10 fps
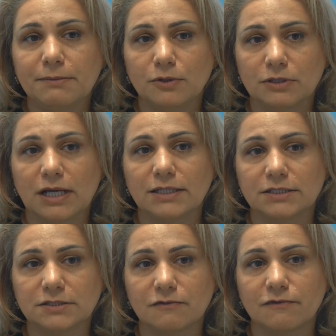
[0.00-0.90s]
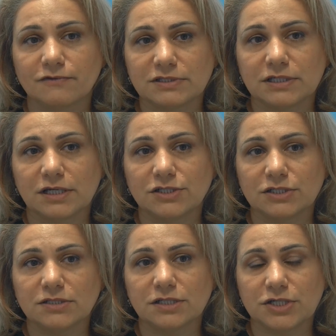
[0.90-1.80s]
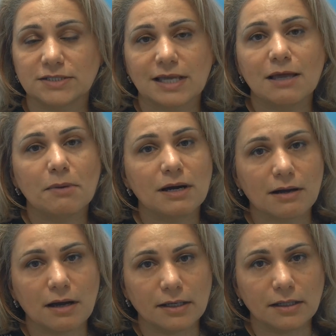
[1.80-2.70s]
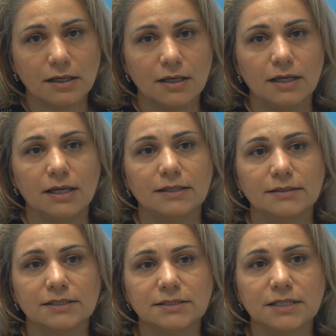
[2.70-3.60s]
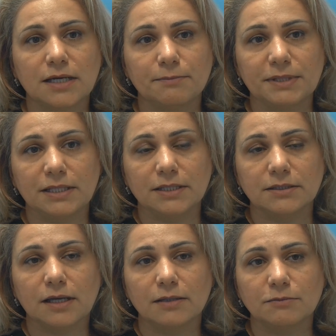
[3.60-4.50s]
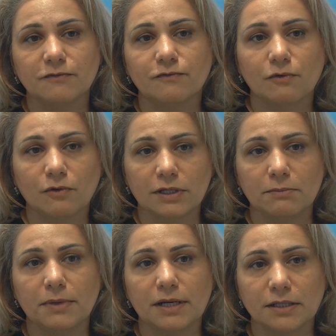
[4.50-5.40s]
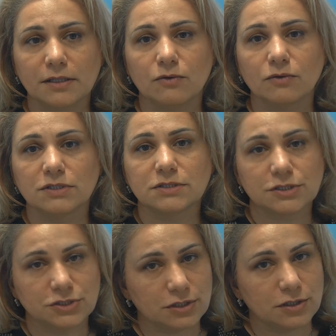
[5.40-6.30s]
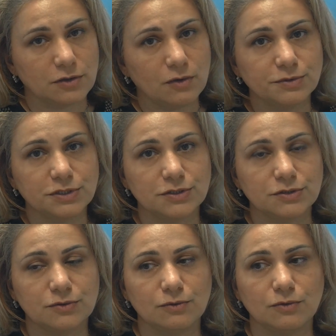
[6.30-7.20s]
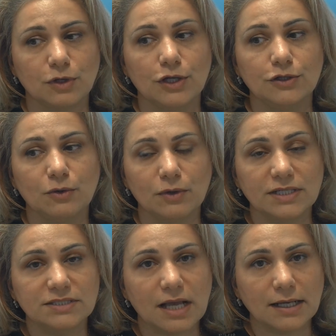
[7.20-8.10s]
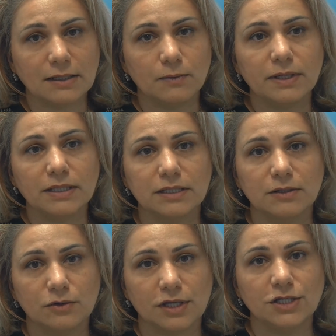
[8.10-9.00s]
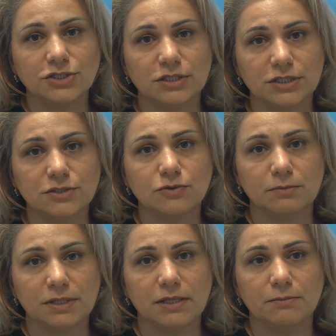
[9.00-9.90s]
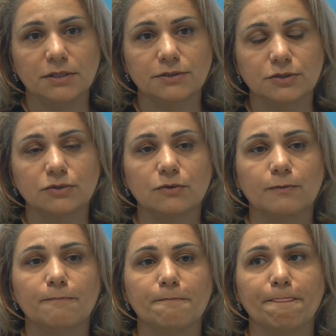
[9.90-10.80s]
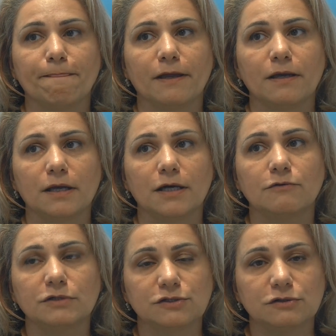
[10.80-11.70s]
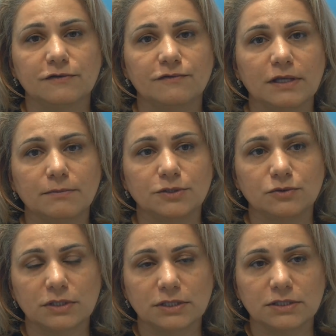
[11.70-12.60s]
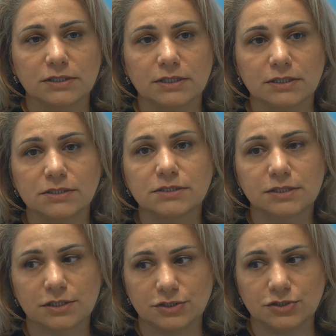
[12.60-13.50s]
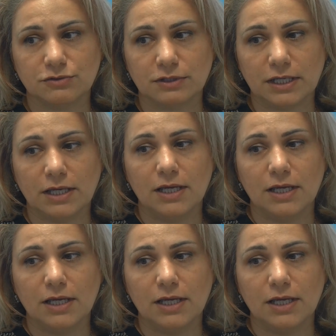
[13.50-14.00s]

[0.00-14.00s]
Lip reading: modalities of investigation such as MRI, and these are being done before embarking on the surgical options to know exactly where the location is, to be able to retrieve them during the surgery.